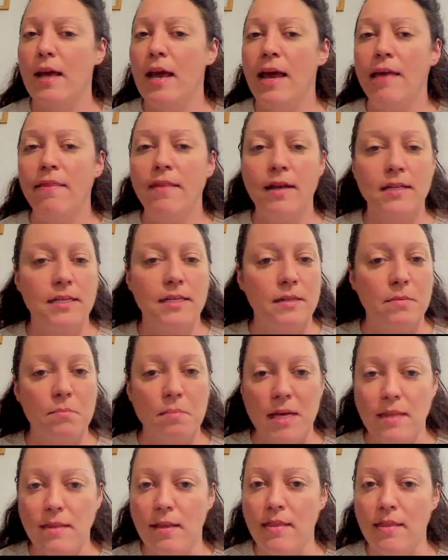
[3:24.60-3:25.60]
And that doesn't
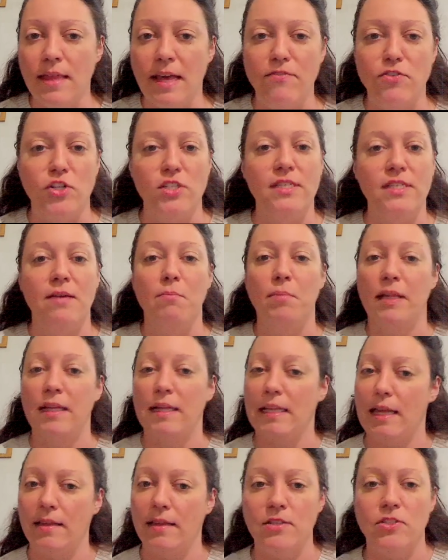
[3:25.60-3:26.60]
mean that they've just completely
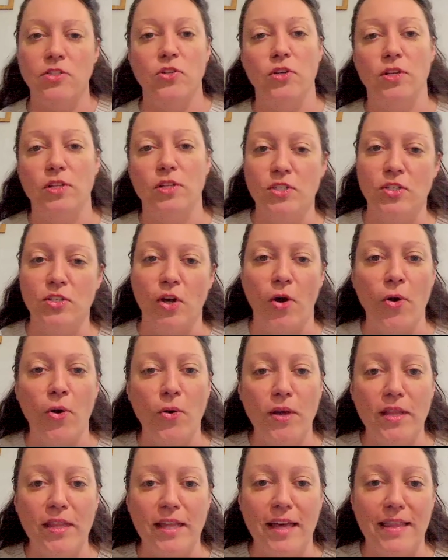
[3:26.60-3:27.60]
let the students go
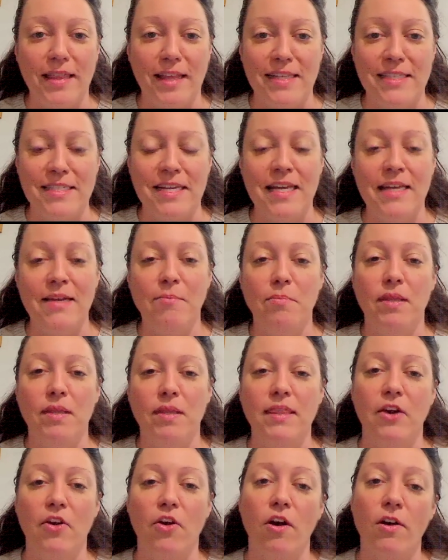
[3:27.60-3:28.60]
and that's it, but
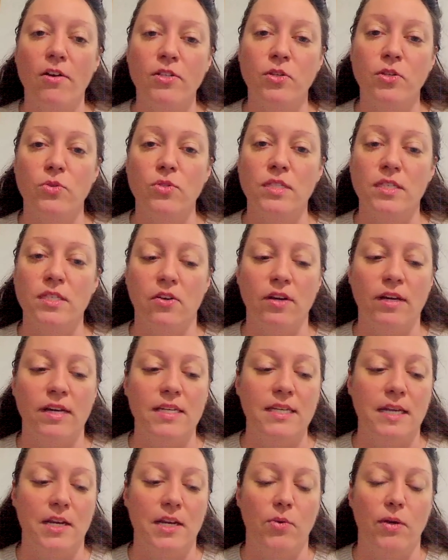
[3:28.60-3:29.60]
they're also still
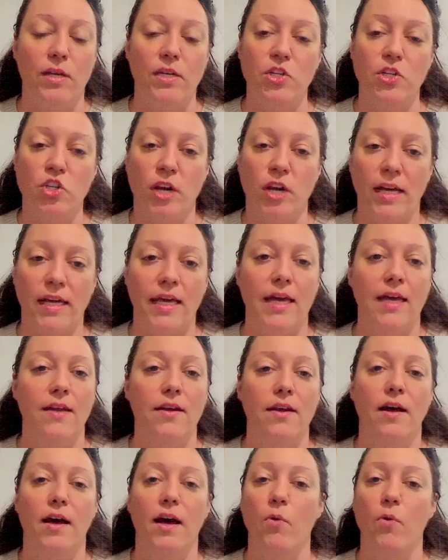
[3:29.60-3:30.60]
continuing to check in,
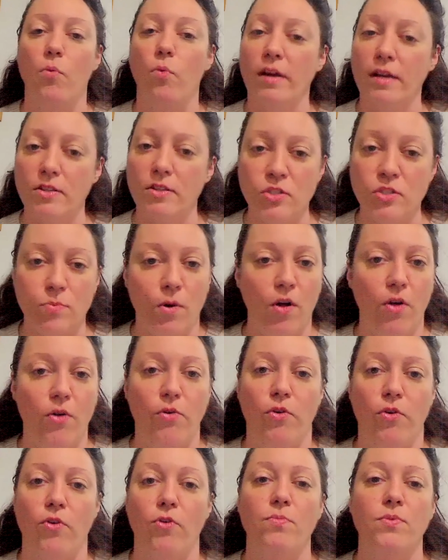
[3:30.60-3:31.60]
work in small
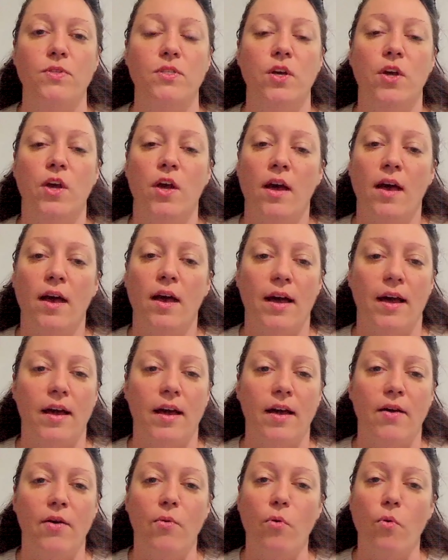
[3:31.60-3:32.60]
groups,
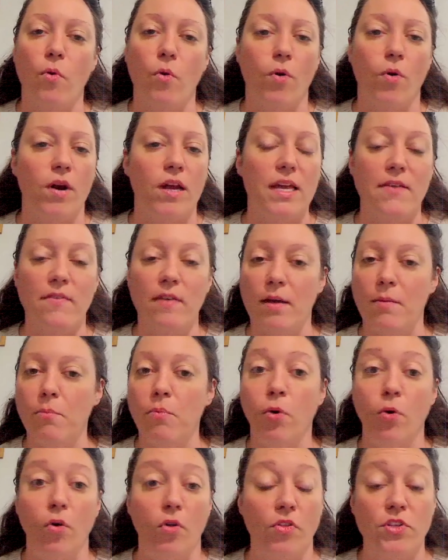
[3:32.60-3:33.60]
or even
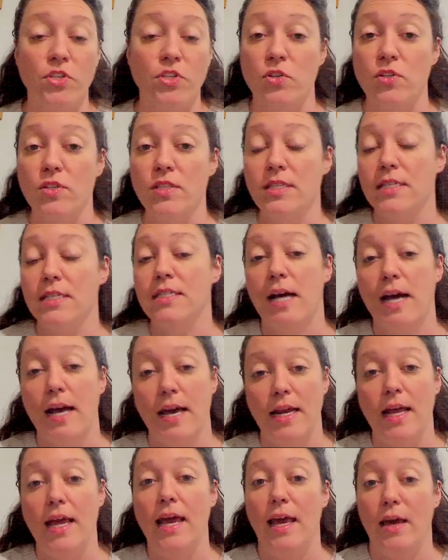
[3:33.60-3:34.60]
pull the students
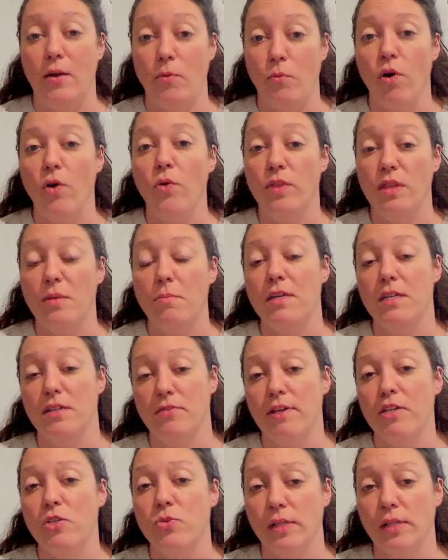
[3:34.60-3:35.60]
aside and work with them
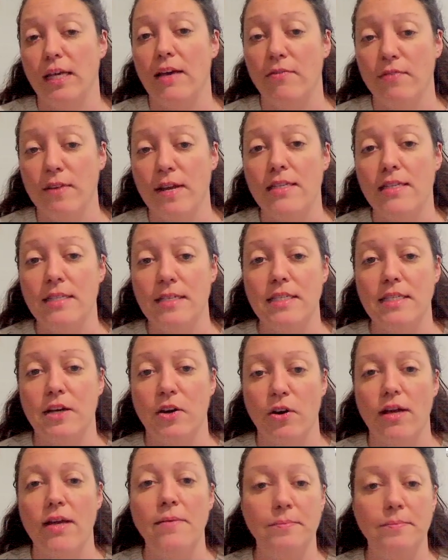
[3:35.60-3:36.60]
individually if
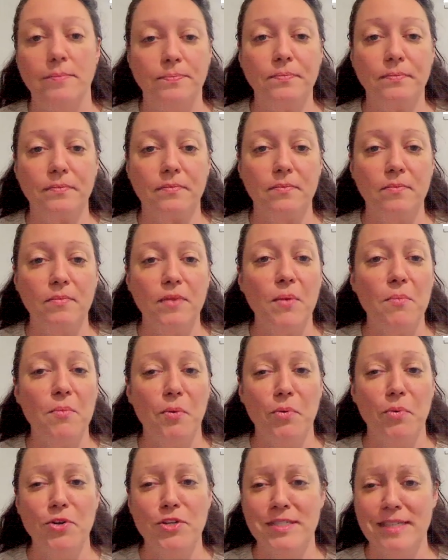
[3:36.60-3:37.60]
necessary. But
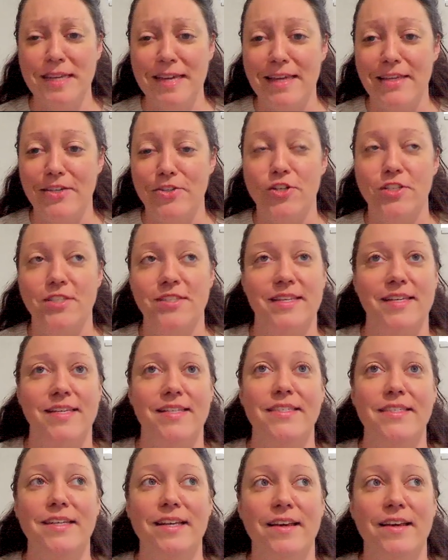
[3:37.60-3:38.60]
we're seeing just this